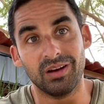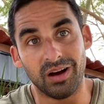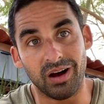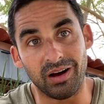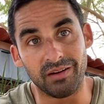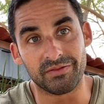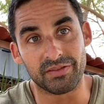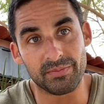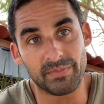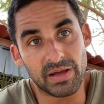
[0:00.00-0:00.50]

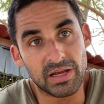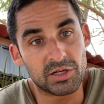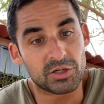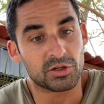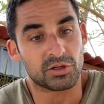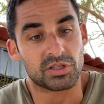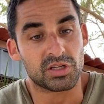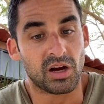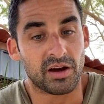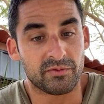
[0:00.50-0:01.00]
of the
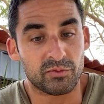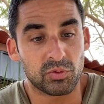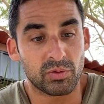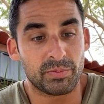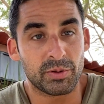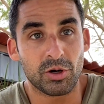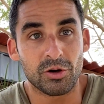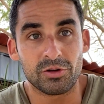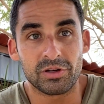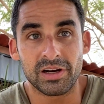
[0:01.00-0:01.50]
major software
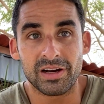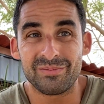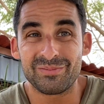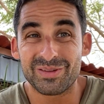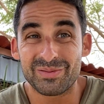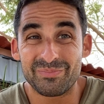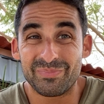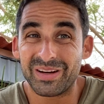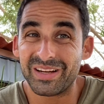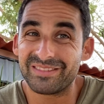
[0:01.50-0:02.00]

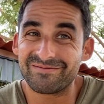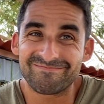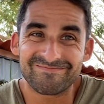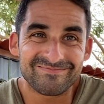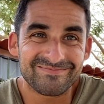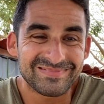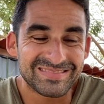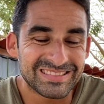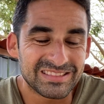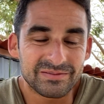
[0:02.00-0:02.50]
programs, but
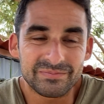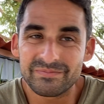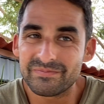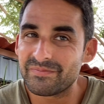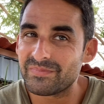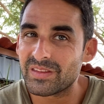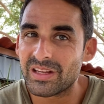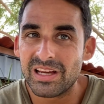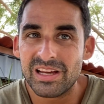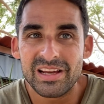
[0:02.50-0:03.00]

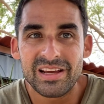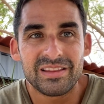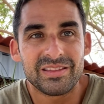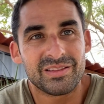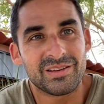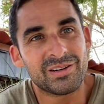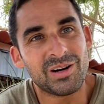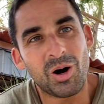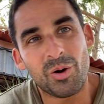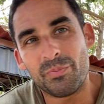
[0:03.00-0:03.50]

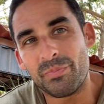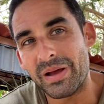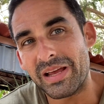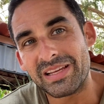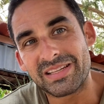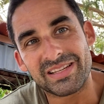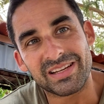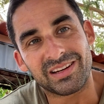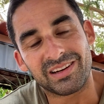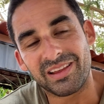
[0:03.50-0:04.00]
they're all
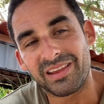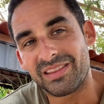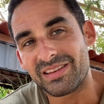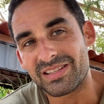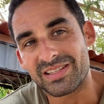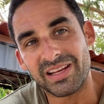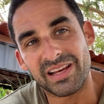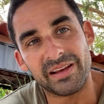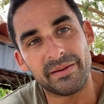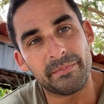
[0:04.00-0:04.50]
basically the
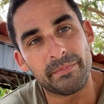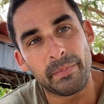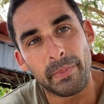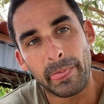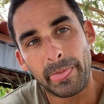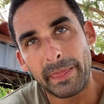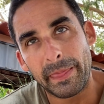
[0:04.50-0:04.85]
same.